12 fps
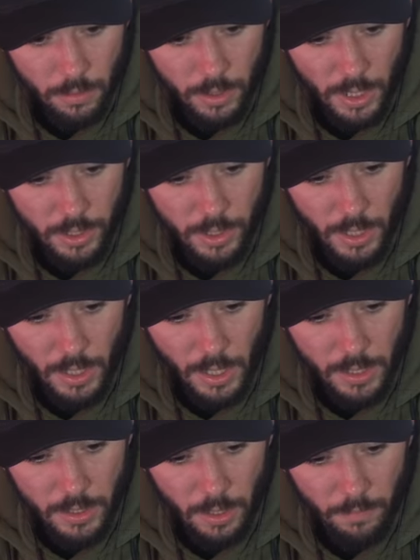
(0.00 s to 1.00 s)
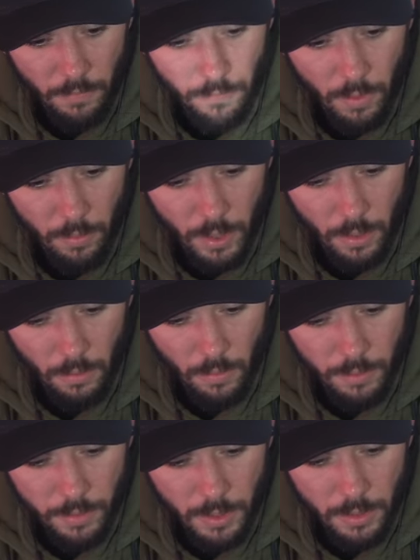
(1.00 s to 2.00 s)
Josh said he had something for me on the
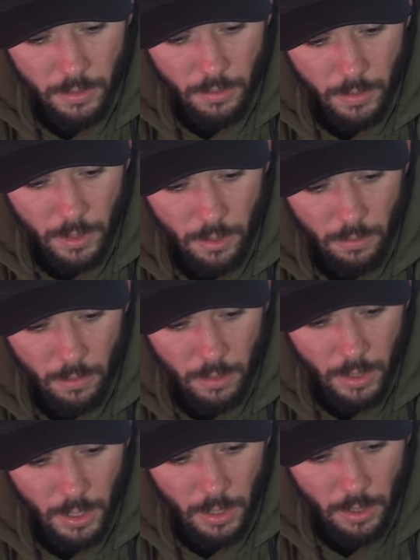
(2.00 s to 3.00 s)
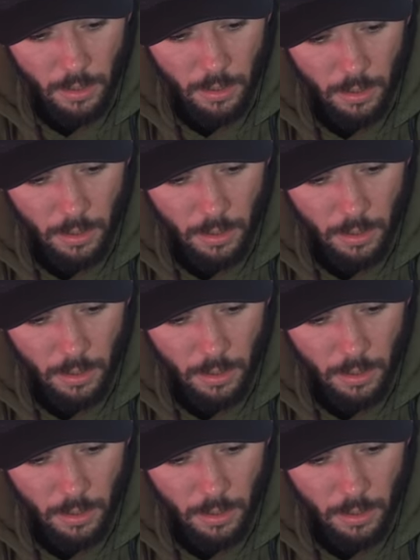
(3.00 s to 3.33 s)
website, so I'm going to go and look at it.